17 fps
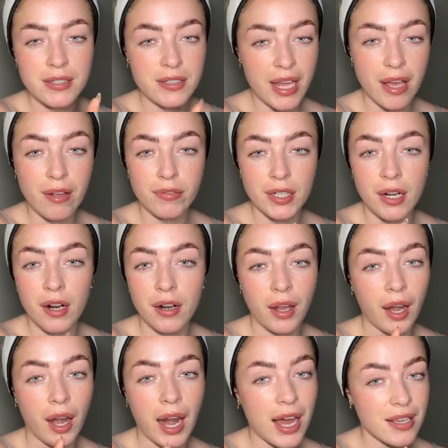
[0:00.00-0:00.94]
definitely not
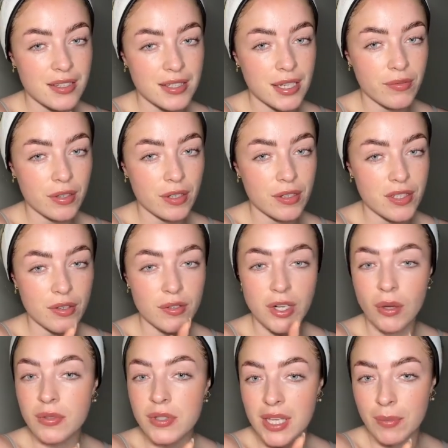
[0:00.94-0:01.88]
going to last even. So
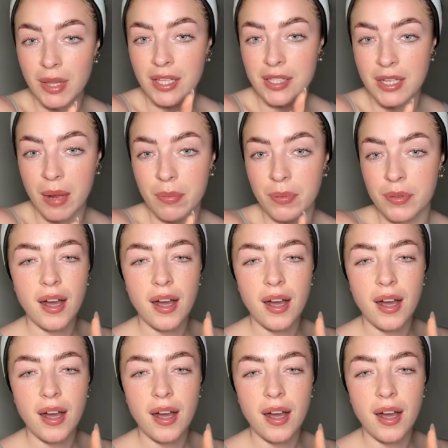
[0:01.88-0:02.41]
don't skip that step.